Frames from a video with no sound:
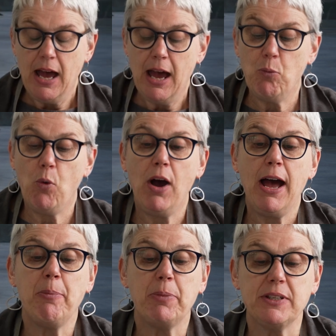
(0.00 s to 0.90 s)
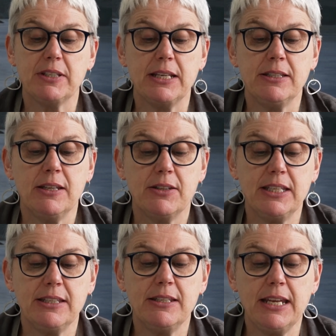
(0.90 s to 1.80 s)
And what happens is
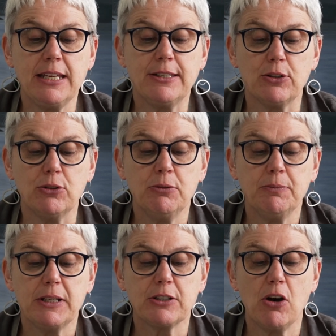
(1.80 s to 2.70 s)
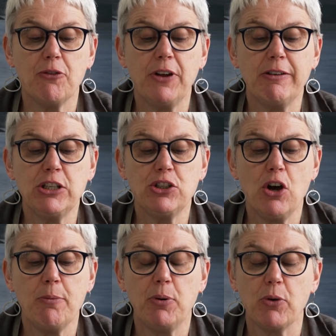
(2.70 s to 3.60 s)
this needle has got a very
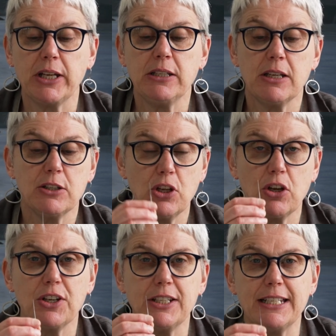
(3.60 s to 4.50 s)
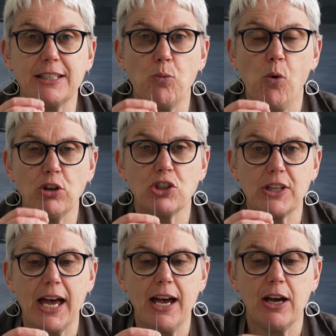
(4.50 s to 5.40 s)
sharp point, so you're going to need to watch
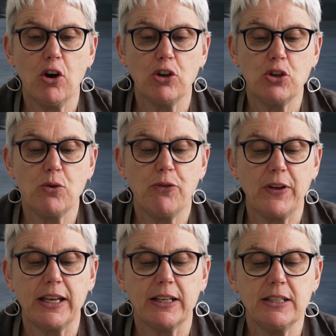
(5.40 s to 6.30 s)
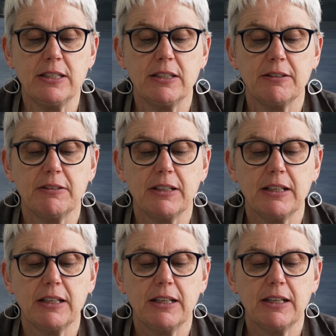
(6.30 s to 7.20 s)
that on your fingers.
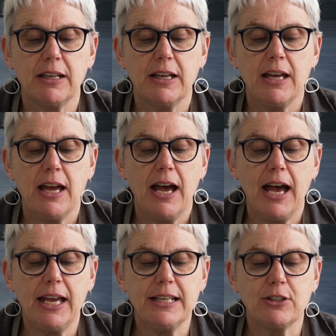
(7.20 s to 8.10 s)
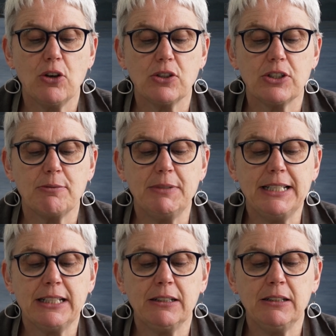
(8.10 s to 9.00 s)
It's got some
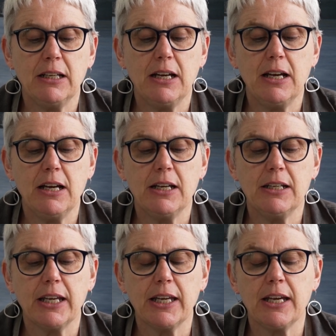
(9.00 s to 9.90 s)
little like